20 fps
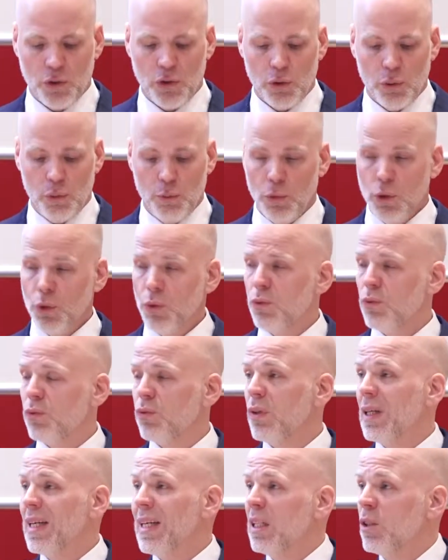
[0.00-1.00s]
to
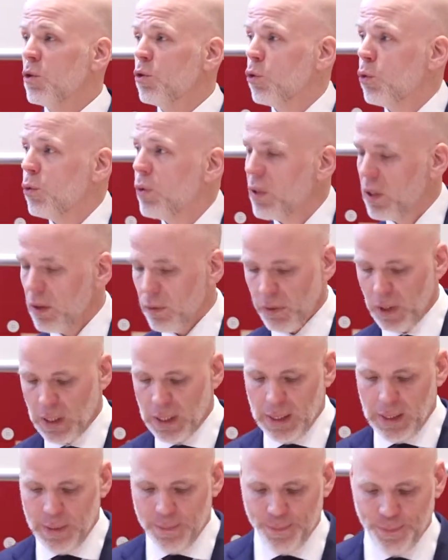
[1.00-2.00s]
move
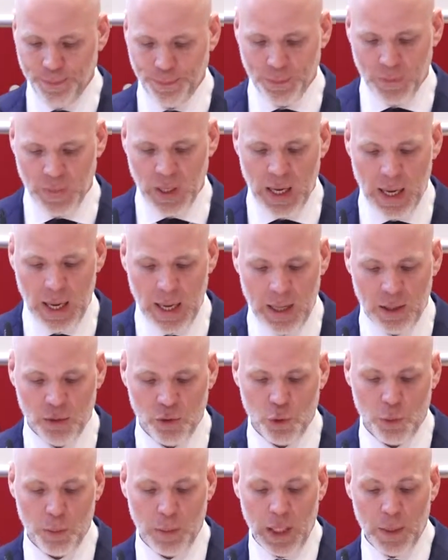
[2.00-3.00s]
intuitively
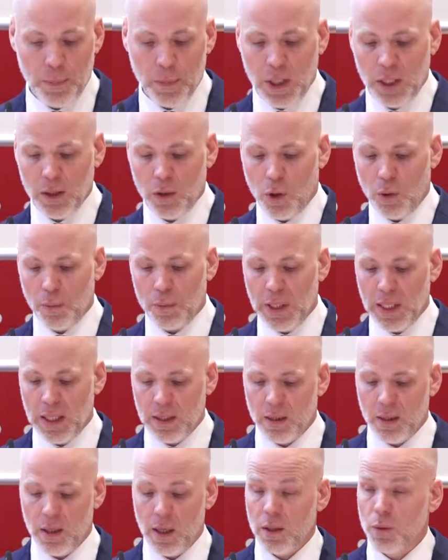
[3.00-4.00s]
and to manipulate
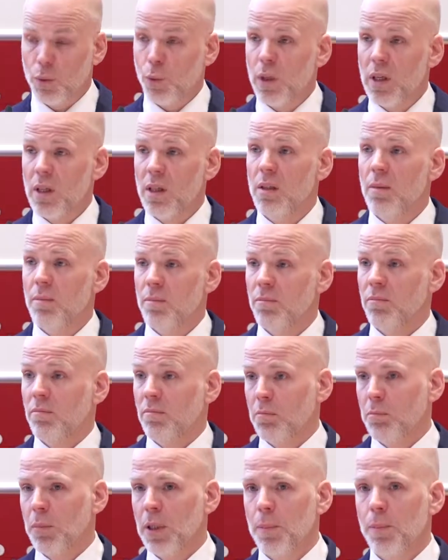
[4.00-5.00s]
objects as we
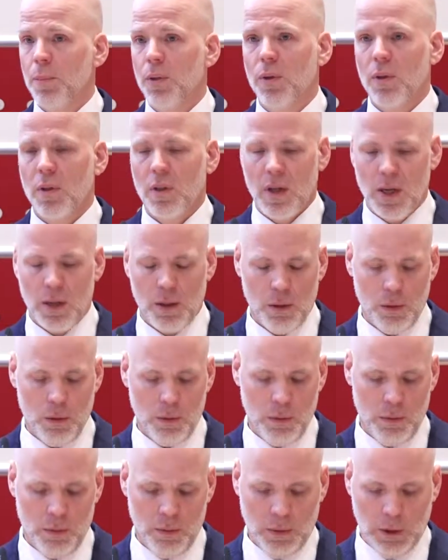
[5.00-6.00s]
people can
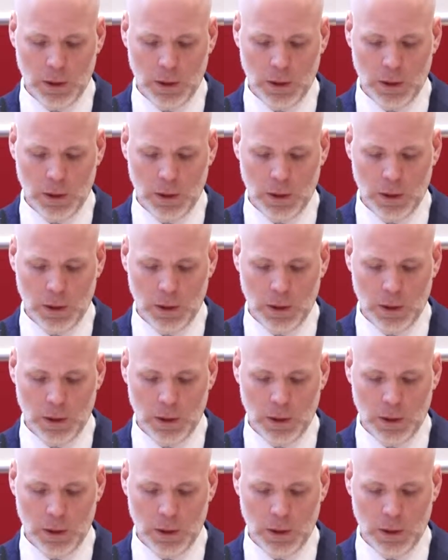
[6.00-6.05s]
do.